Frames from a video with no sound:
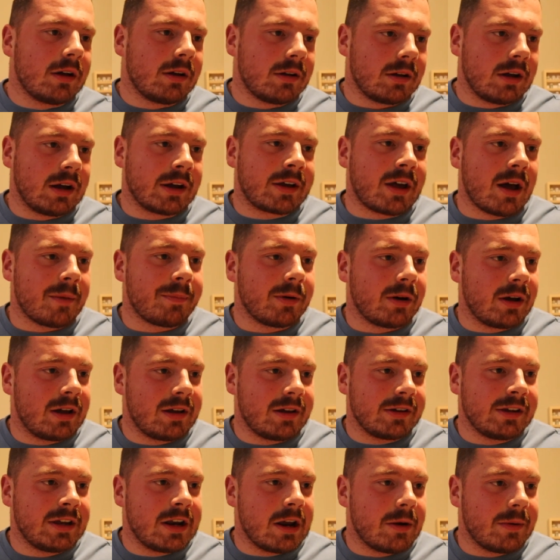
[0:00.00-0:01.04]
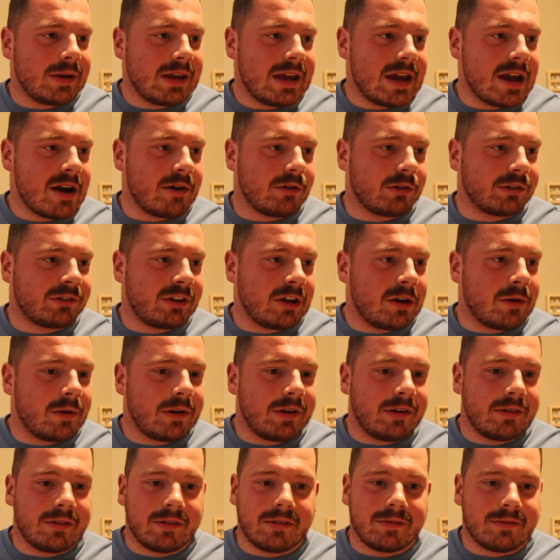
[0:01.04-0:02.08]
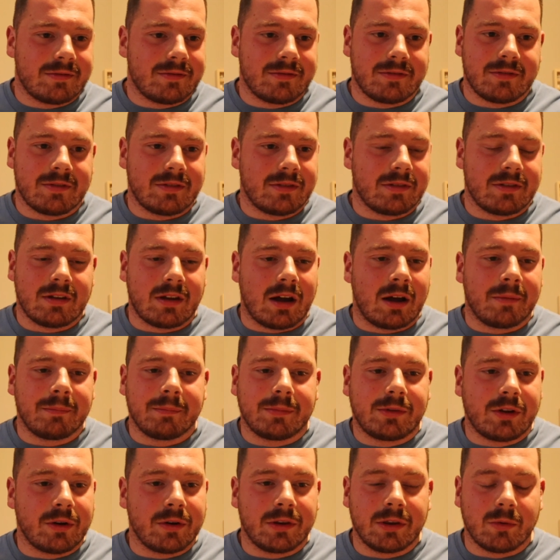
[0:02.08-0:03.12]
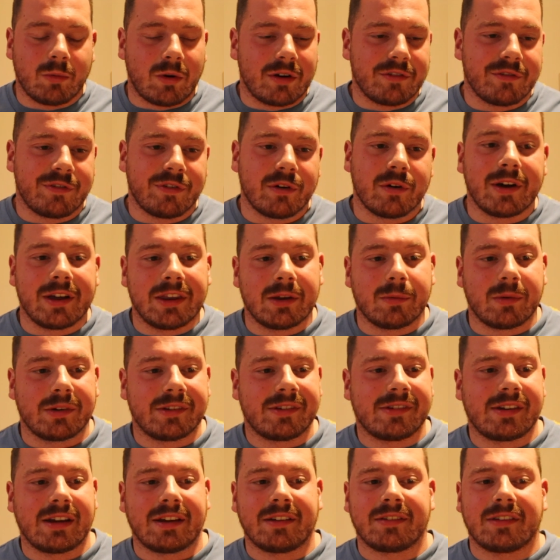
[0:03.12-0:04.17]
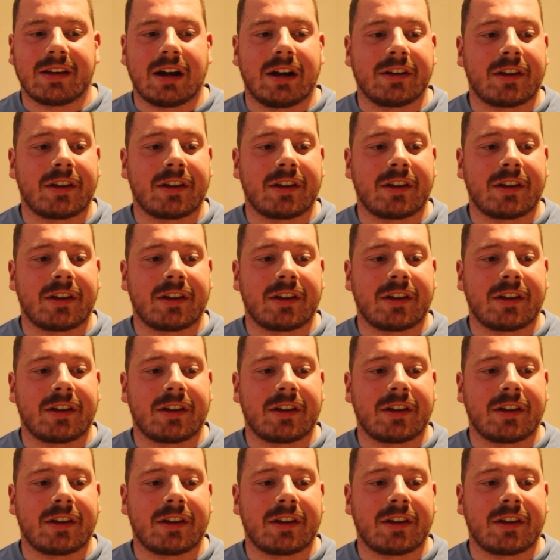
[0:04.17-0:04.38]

a couple, a year or two, and I'm doing the 140 and the 160.